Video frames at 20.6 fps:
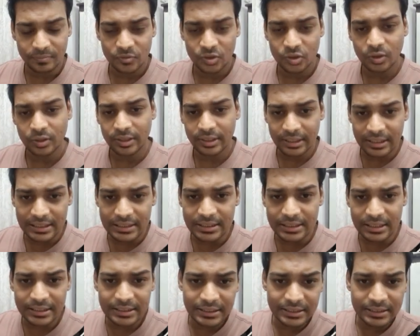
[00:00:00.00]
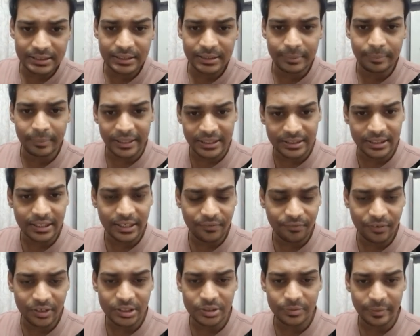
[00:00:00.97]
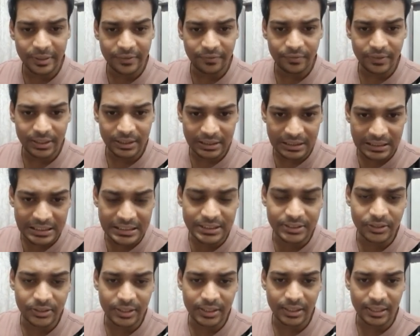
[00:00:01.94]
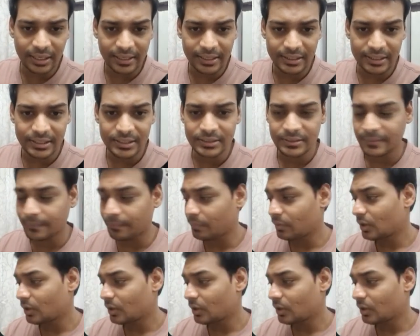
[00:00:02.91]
So this is the basic difference between these three linked lists.